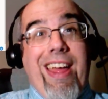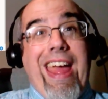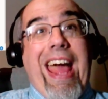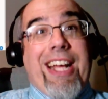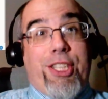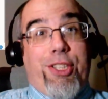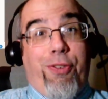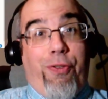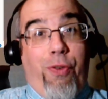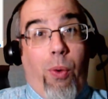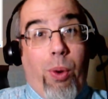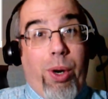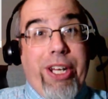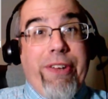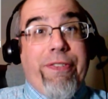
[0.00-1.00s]
As
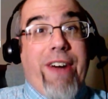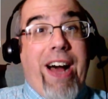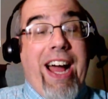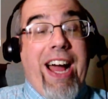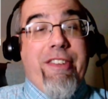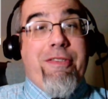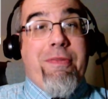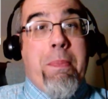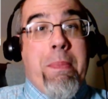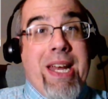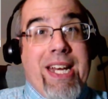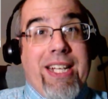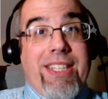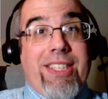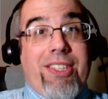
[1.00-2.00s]
45
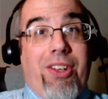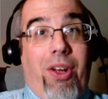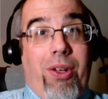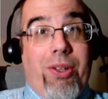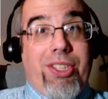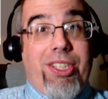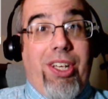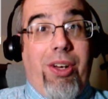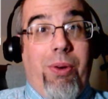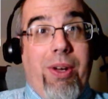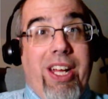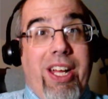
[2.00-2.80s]
minutes, also,